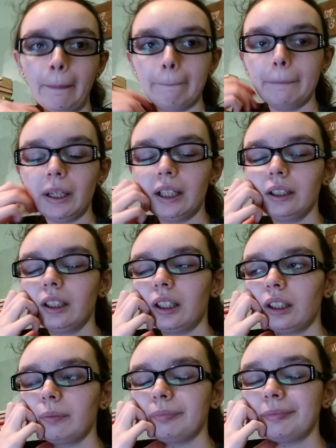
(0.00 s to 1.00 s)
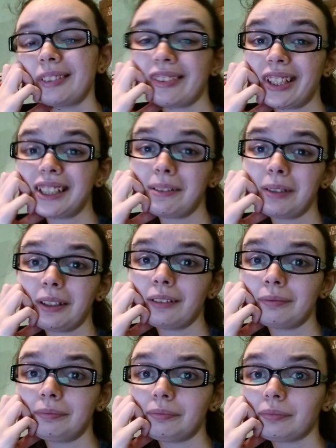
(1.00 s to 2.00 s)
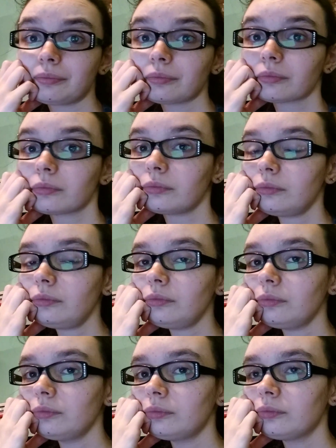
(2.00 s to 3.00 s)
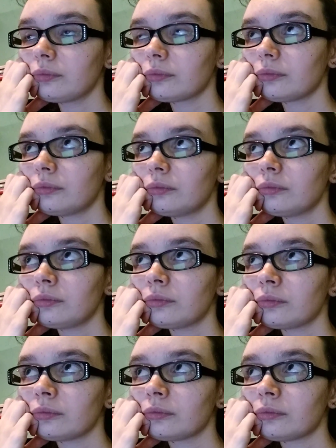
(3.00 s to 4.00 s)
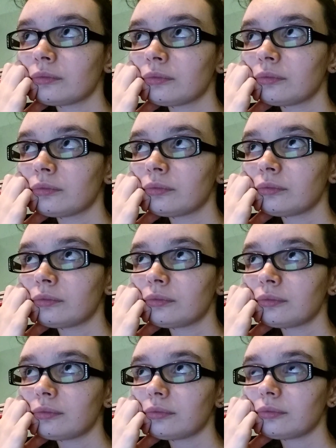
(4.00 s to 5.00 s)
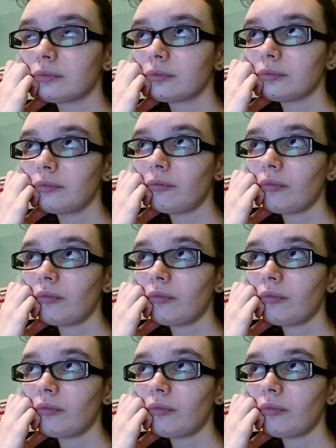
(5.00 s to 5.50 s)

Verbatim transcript: But um, is that no, something? You don't. I go to the library to do your pickups and returns.